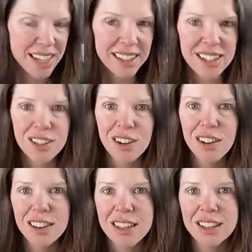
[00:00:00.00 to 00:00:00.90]
these are
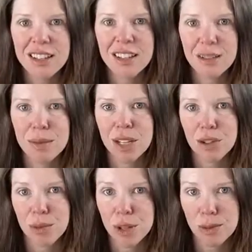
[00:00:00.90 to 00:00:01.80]
all things that could be in
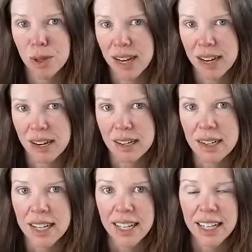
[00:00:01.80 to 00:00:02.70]
your breathable air
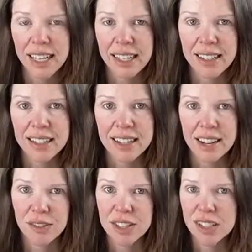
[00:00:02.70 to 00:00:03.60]
and
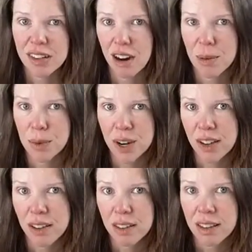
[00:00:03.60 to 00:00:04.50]
obviously harm your
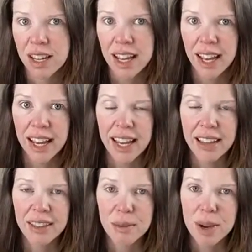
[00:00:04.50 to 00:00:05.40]
health.
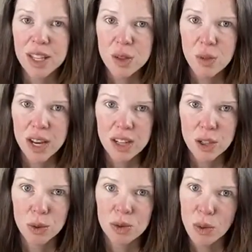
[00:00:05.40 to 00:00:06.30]
And the best way
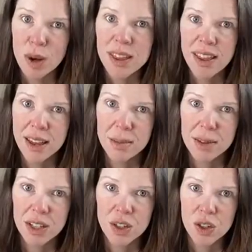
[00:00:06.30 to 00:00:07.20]
to avoid them
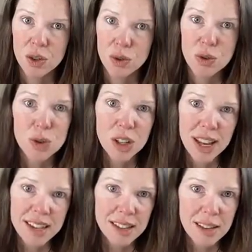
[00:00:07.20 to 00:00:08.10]
is to
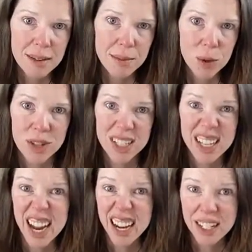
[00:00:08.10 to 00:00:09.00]
neutralize them or
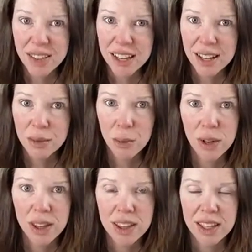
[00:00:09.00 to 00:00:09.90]
deactivate them
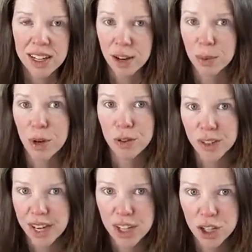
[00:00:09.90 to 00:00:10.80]
with an air
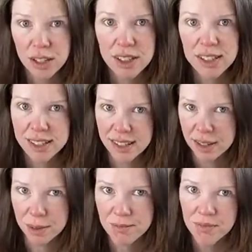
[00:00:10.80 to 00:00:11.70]
purification
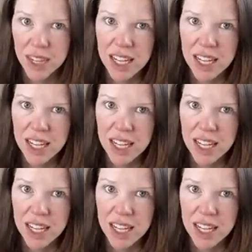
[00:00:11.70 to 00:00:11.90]
system.